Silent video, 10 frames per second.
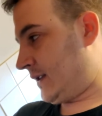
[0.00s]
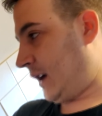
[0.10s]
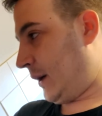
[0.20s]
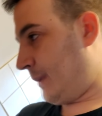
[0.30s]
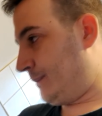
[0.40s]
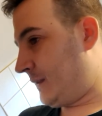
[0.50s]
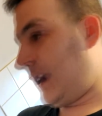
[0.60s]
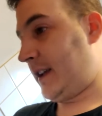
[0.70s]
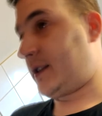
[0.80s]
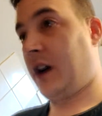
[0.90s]
So
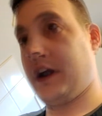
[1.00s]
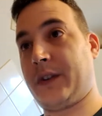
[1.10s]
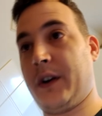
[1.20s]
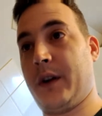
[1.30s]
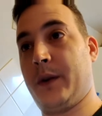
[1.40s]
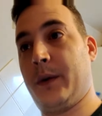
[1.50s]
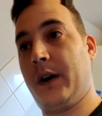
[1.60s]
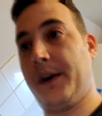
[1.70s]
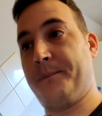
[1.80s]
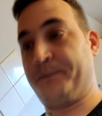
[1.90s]
yes, I don't
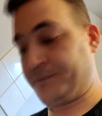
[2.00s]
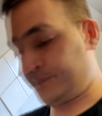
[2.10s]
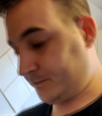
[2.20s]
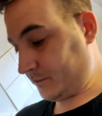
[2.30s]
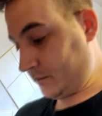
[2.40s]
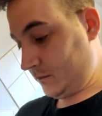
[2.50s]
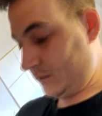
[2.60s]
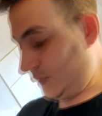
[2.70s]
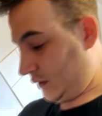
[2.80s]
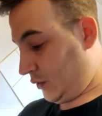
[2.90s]
know
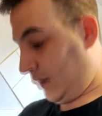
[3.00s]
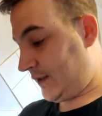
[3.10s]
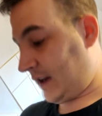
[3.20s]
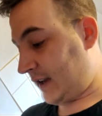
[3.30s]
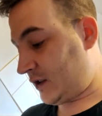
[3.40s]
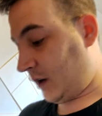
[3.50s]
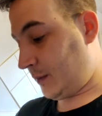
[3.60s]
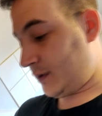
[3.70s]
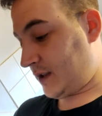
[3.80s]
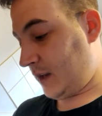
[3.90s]
when's the next
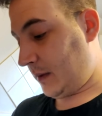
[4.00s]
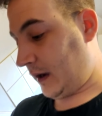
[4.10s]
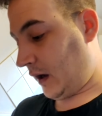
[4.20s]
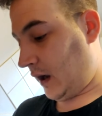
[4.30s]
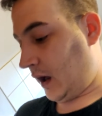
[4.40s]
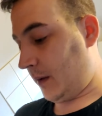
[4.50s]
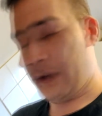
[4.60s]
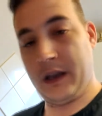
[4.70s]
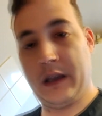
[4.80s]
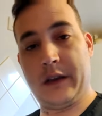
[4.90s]
time you'll see me.
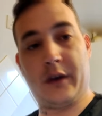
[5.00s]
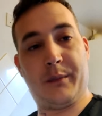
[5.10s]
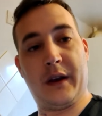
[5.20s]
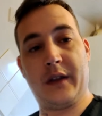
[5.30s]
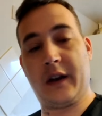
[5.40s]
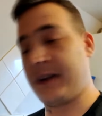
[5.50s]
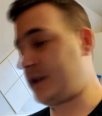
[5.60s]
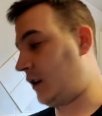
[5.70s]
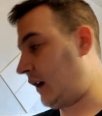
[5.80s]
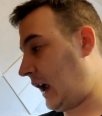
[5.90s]
It could be in the
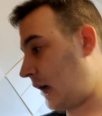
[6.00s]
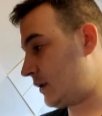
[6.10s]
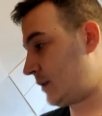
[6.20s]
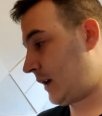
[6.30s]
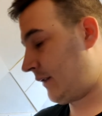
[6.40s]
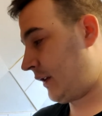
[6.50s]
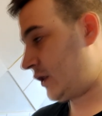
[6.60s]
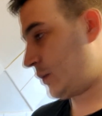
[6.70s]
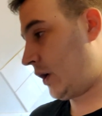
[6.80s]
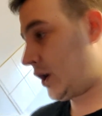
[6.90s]
next 9 hours when I
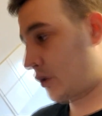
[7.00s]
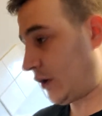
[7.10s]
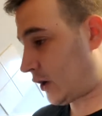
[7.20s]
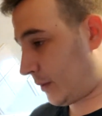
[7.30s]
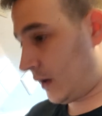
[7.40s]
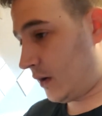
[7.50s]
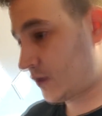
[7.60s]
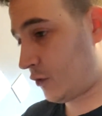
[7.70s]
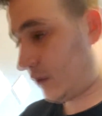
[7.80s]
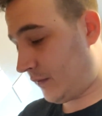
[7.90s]
finish work, or it could be a
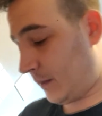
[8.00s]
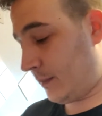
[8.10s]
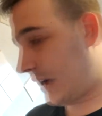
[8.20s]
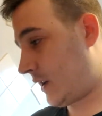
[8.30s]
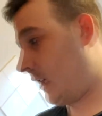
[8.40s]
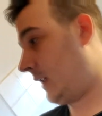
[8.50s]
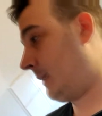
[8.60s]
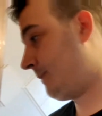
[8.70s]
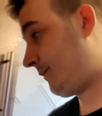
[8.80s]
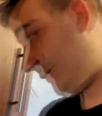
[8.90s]
lot sooner if I'm back
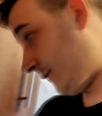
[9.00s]
early.